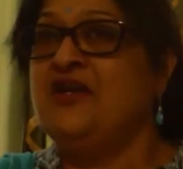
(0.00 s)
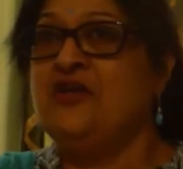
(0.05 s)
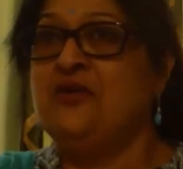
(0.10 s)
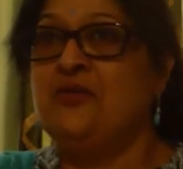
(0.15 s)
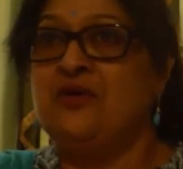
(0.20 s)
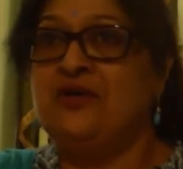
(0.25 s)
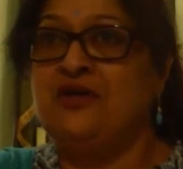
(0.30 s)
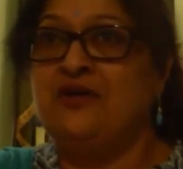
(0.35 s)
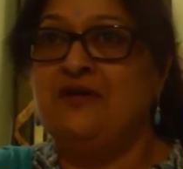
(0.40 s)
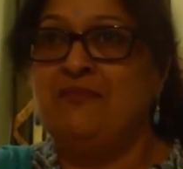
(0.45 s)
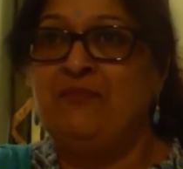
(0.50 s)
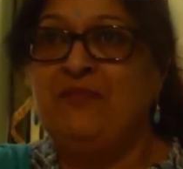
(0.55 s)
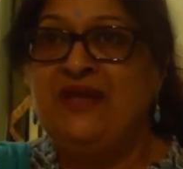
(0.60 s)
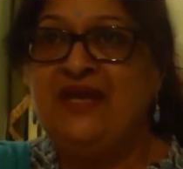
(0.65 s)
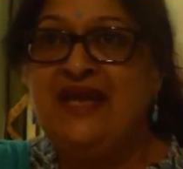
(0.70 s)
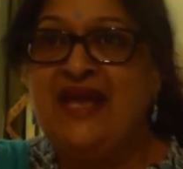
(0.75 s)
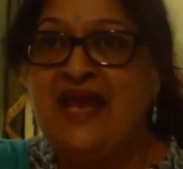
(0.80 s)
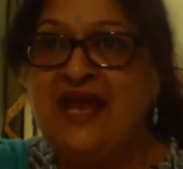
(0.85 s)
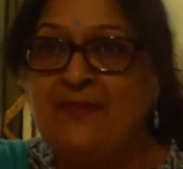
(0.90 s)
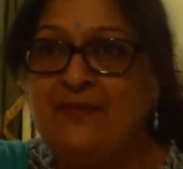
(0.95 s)
You will
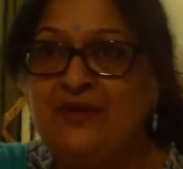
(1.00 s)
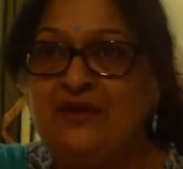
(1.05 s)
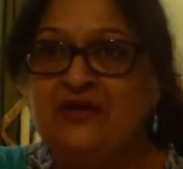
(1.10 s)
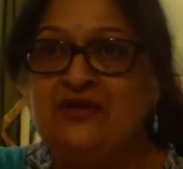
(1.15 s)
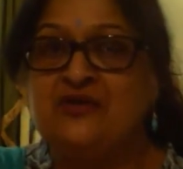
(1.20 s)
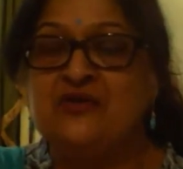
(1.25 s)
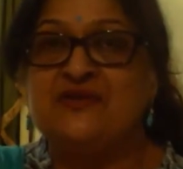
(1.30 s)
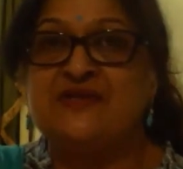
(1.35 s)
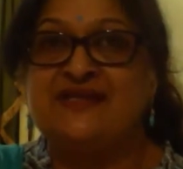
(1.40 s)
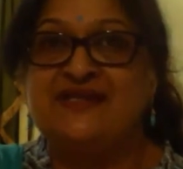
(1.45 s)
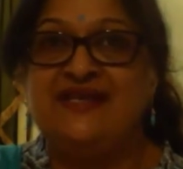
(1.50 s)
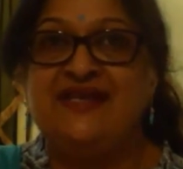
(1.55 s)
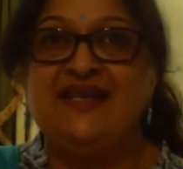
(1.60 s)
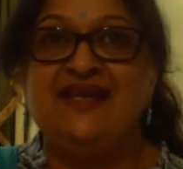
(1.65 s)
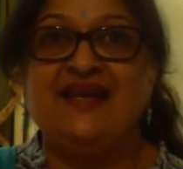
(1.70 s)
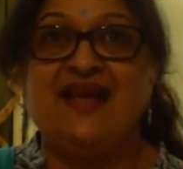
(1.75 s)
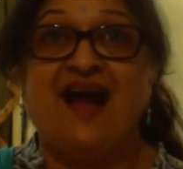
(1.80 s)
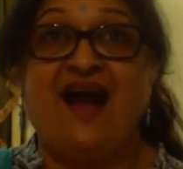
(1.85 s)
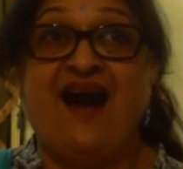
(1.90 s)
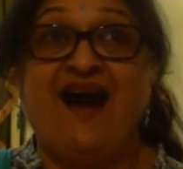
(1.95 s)
be able to see,